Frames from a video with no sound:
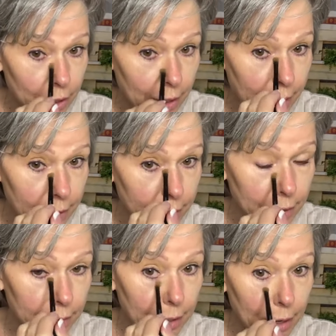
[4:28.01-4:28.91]
I kind of
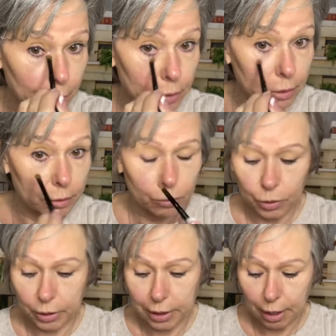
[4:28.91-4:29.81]
think that
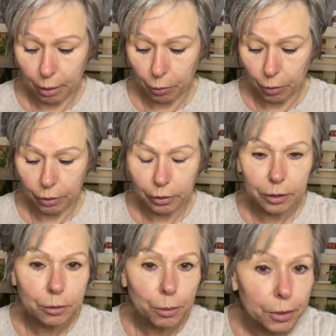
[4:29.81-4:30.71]
would not work.
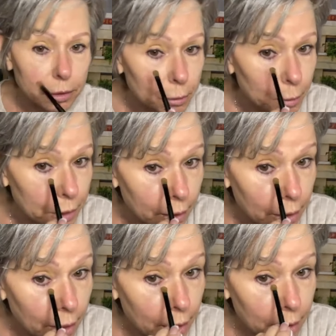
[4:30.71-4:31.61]
Let's put a little bit of
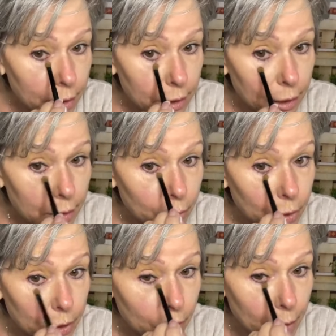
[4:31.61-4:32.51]
yellow
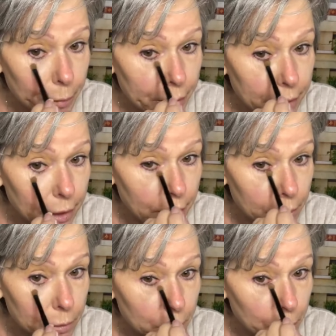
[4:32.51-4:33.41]
here. I'm picking up
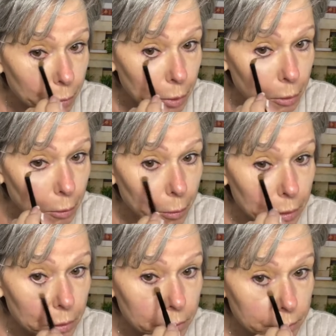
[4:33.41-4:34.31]
some
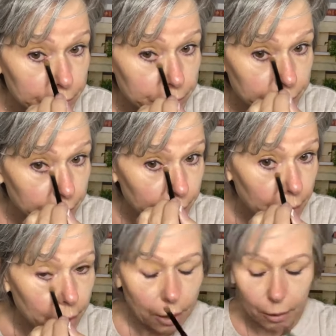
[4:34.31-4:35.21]
purple.
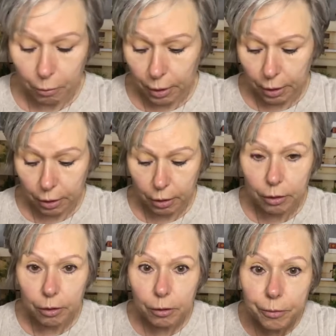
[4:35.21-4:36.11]
There we
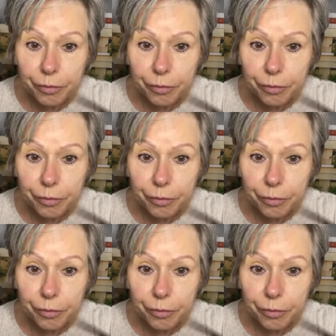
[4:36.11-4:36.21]
go.